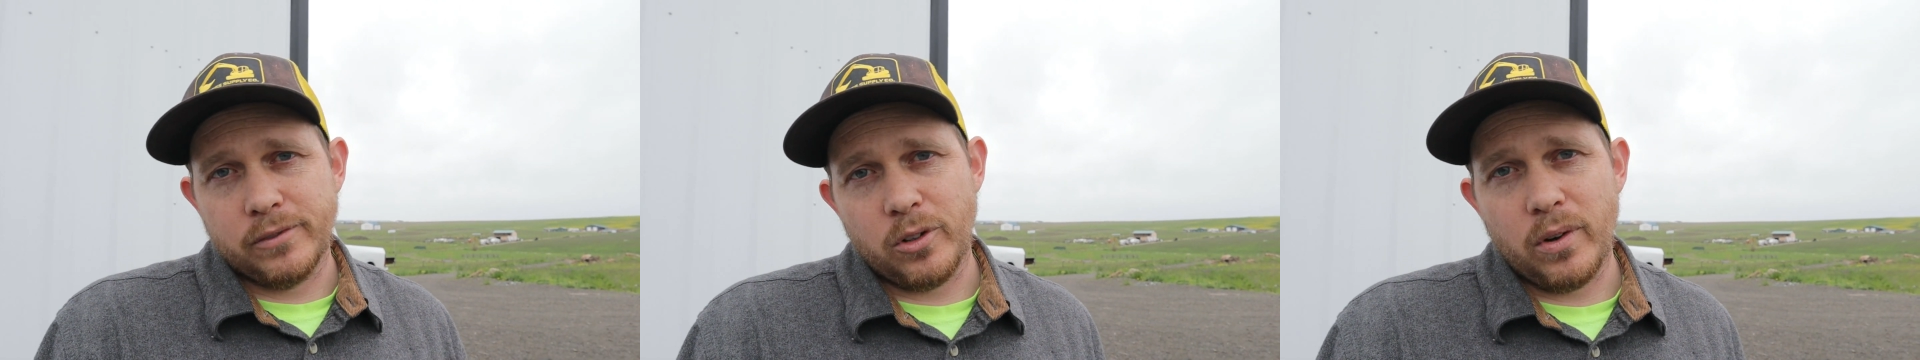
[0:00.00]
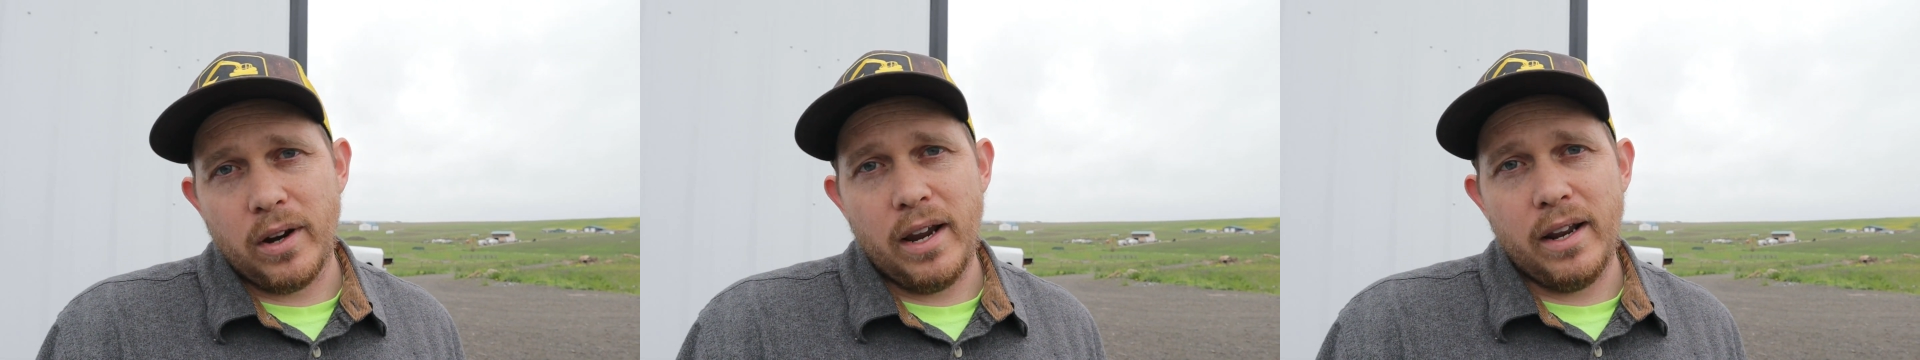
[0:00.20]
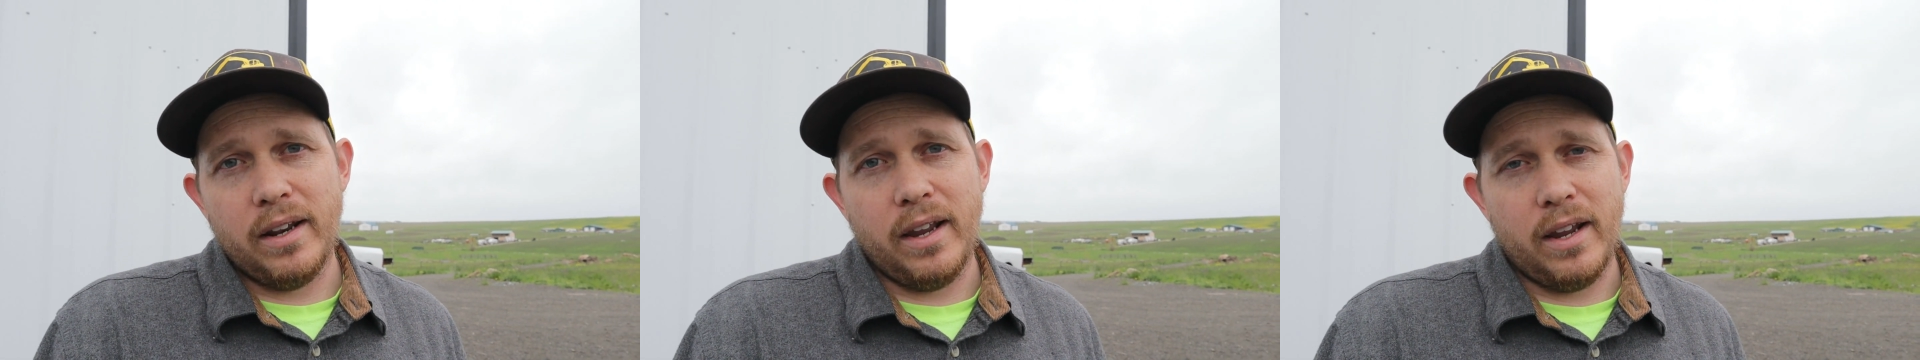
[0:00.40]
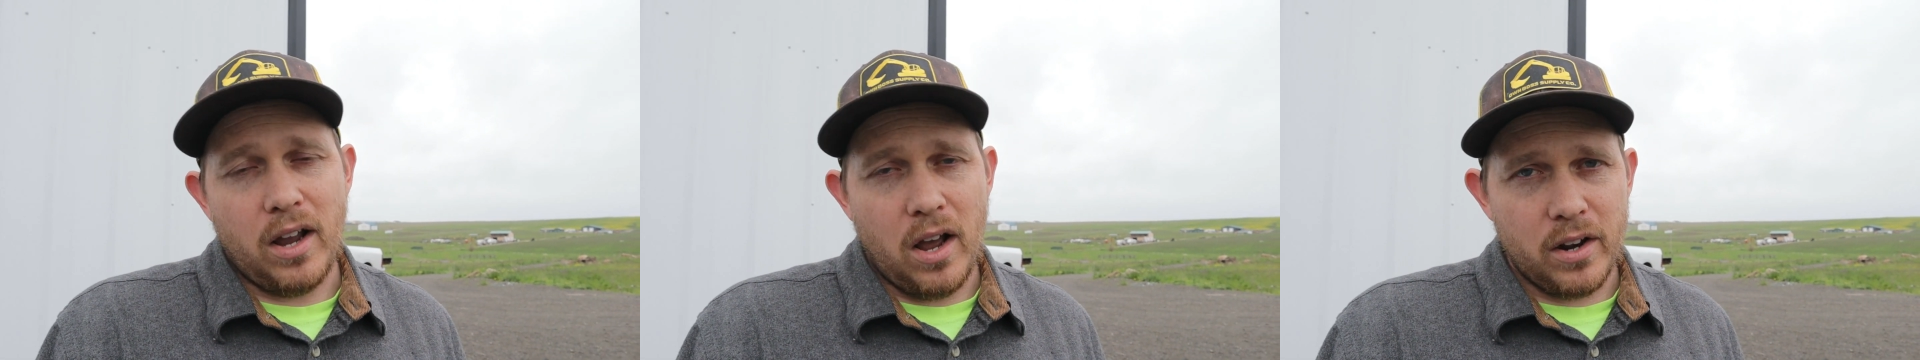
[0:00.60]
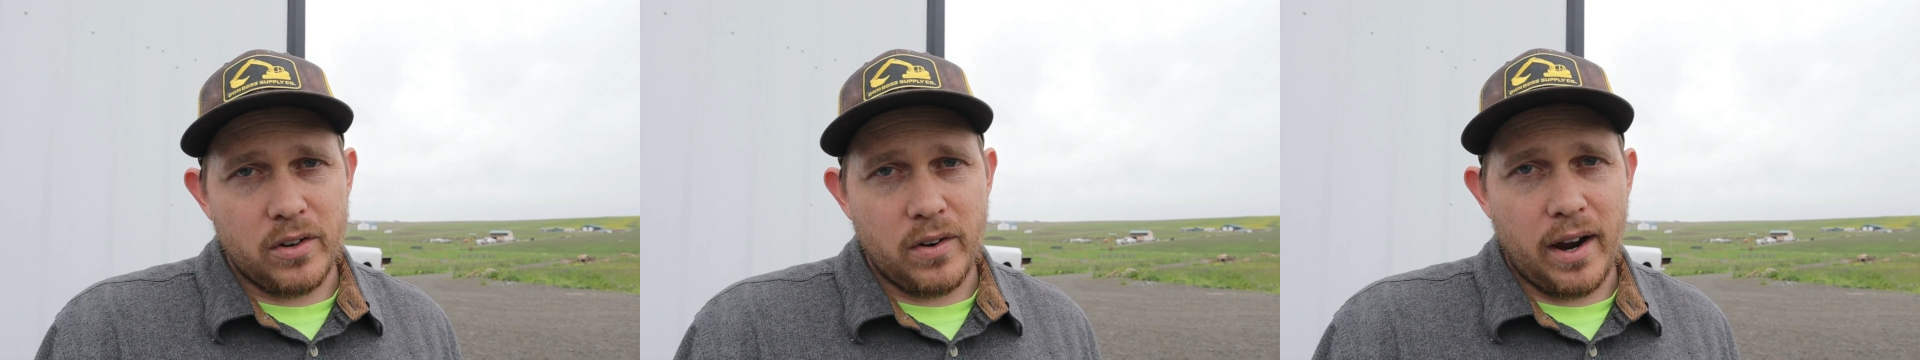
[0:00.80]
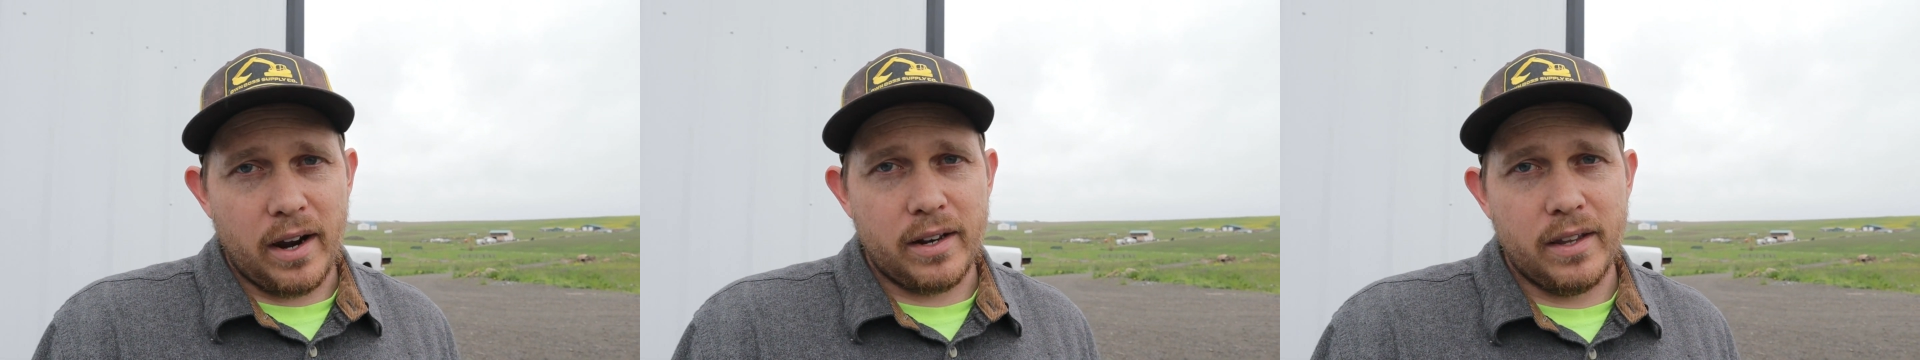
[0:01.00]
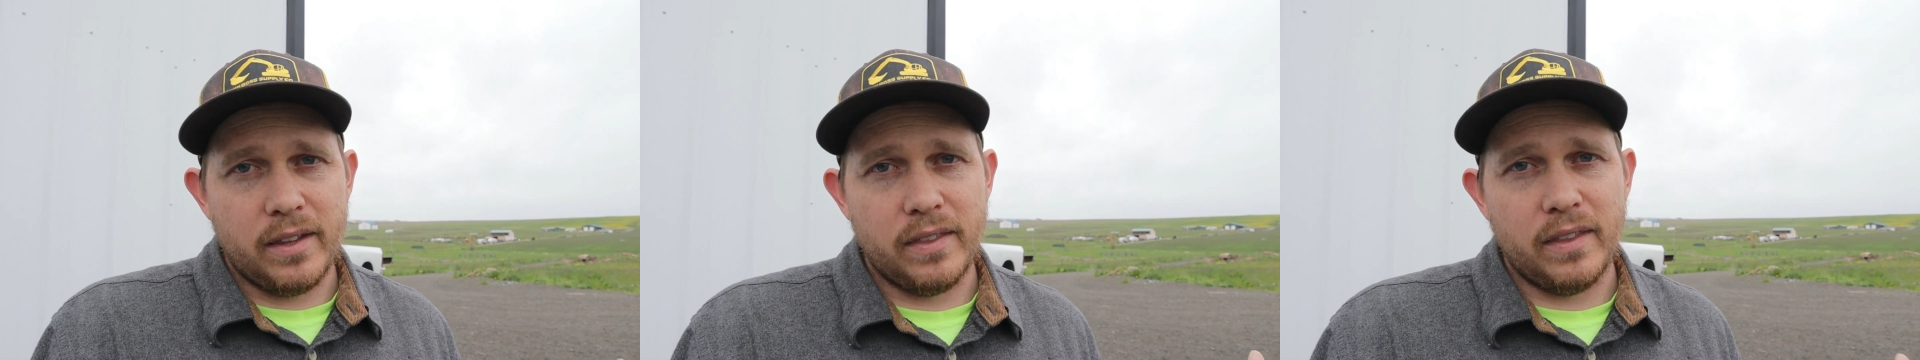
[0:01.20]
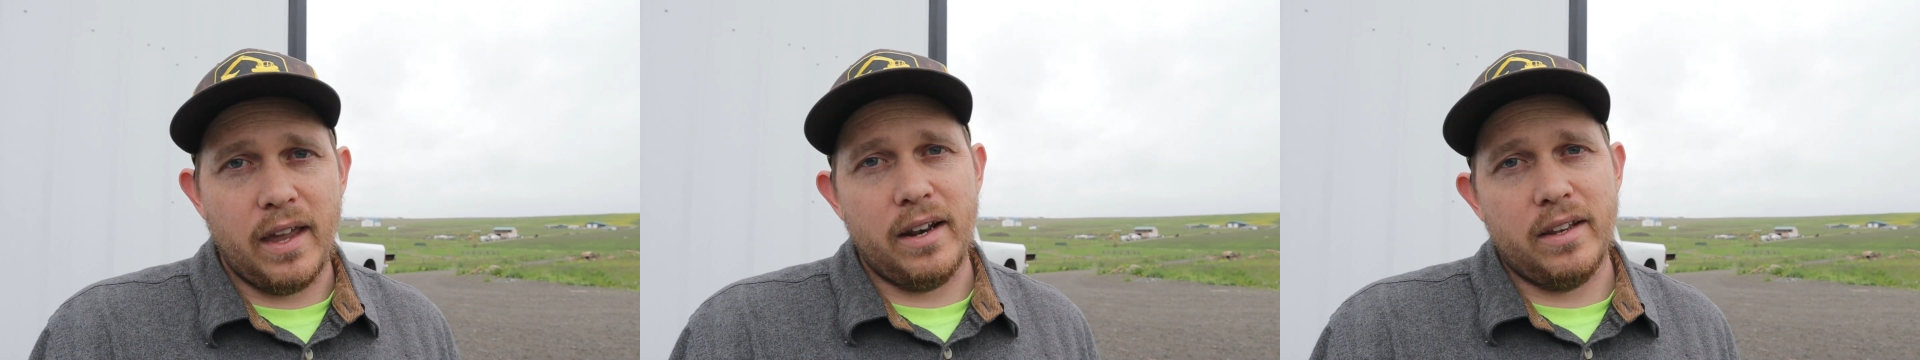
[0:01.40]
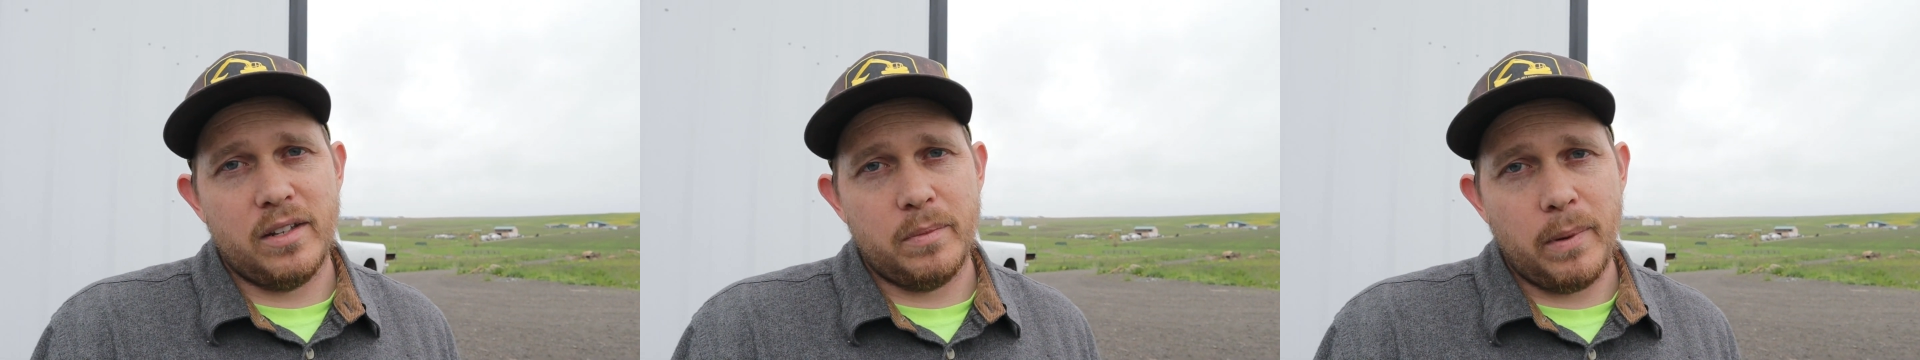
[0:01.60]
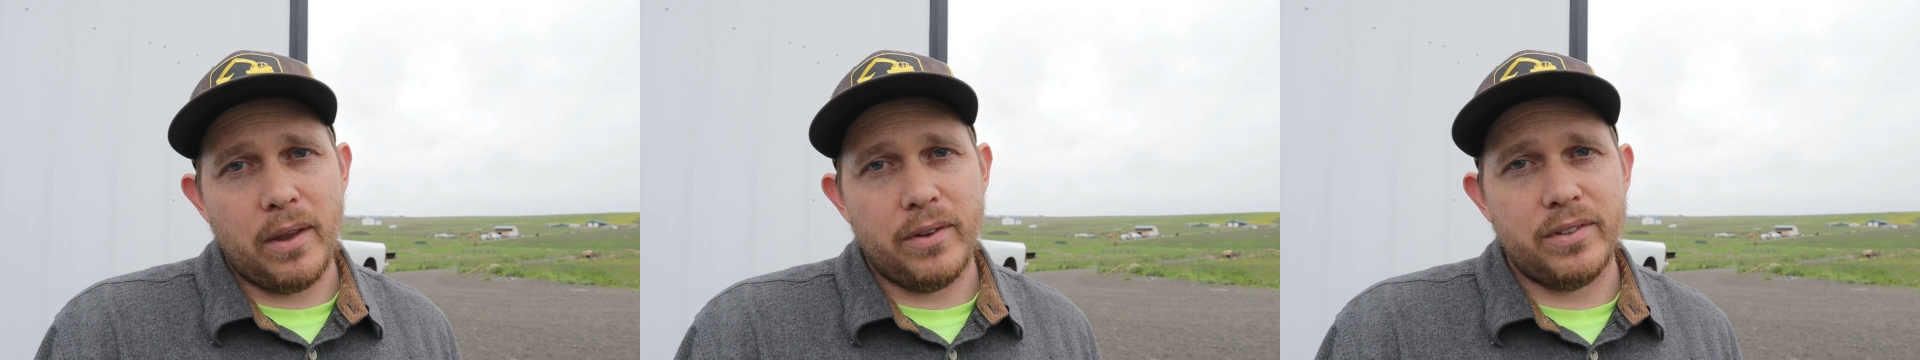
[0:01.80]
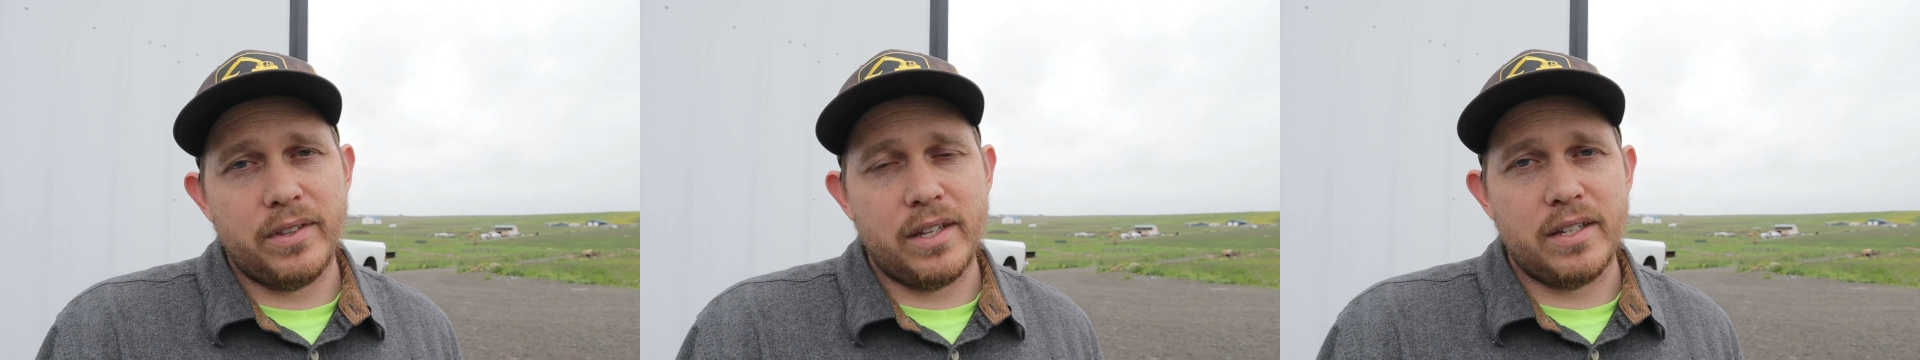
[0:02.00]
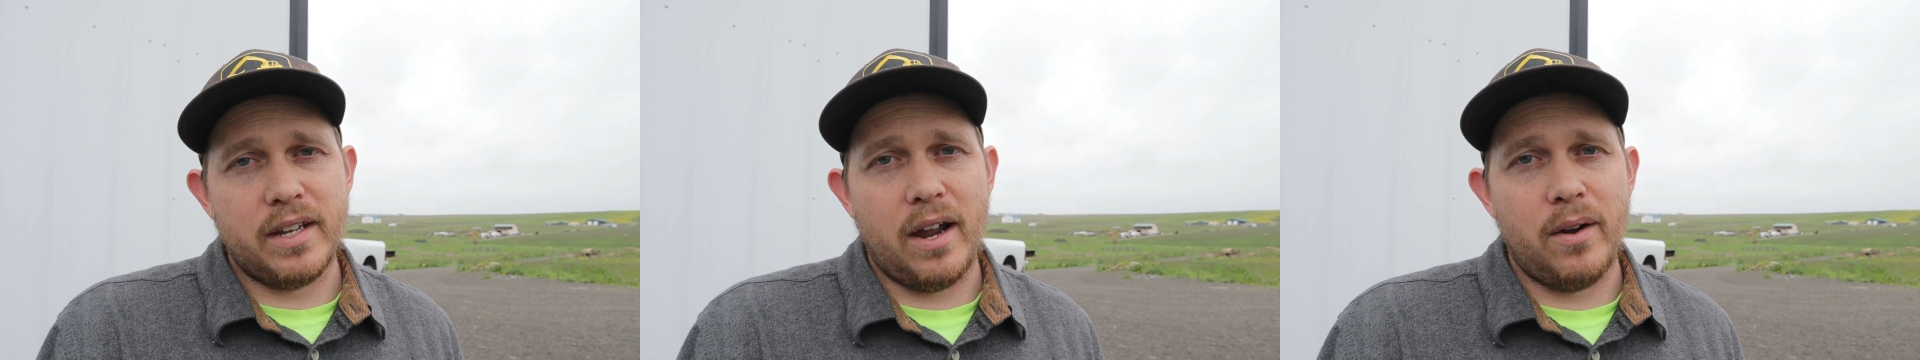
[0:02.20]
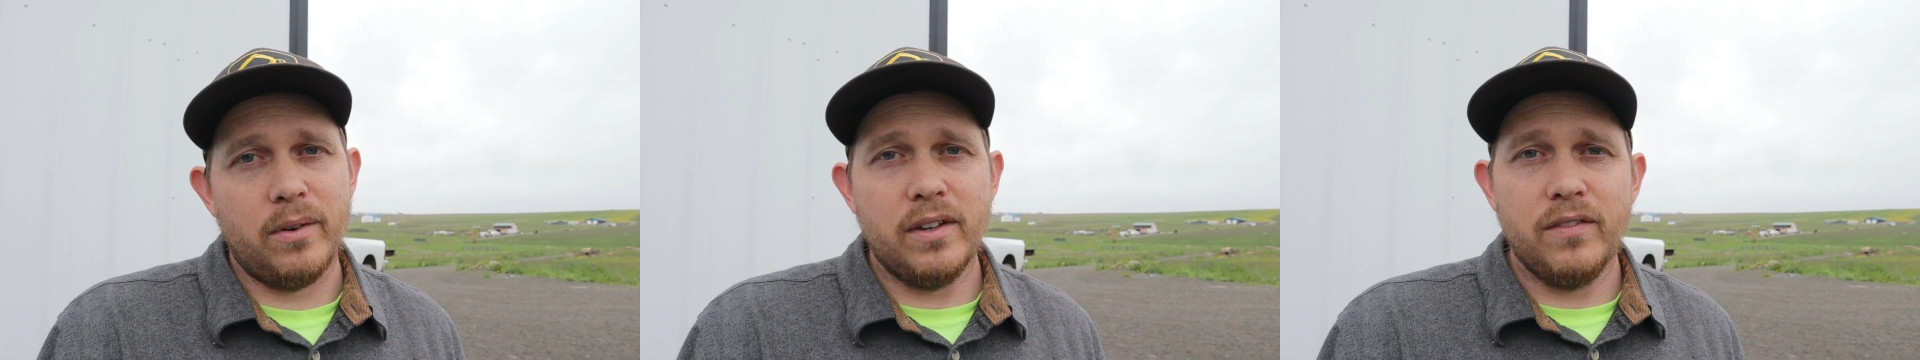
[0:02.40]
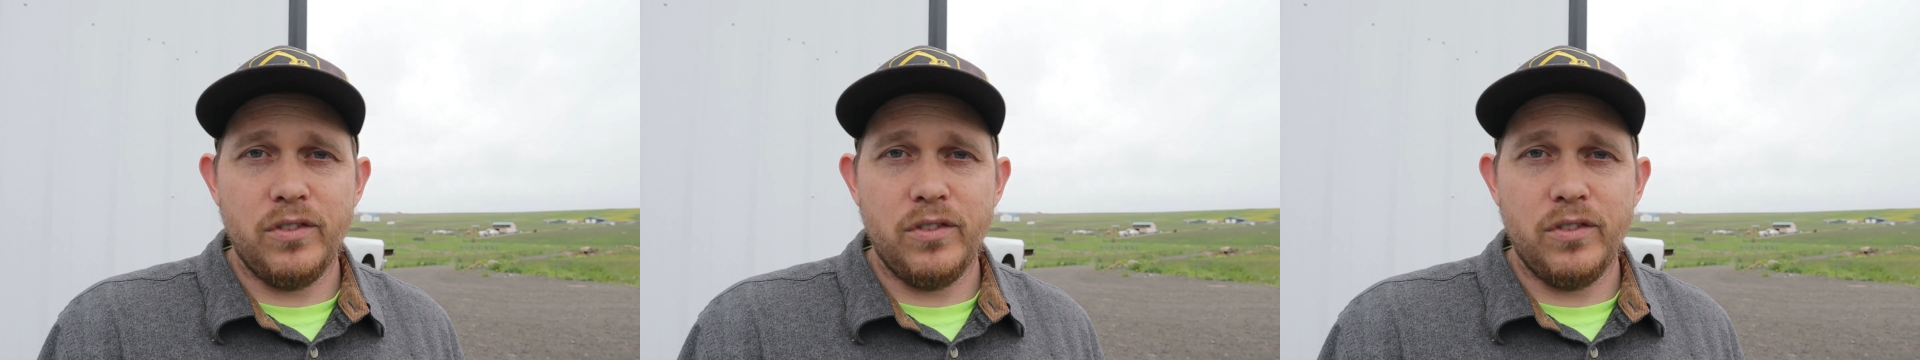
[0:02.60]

create a contract that spells this out.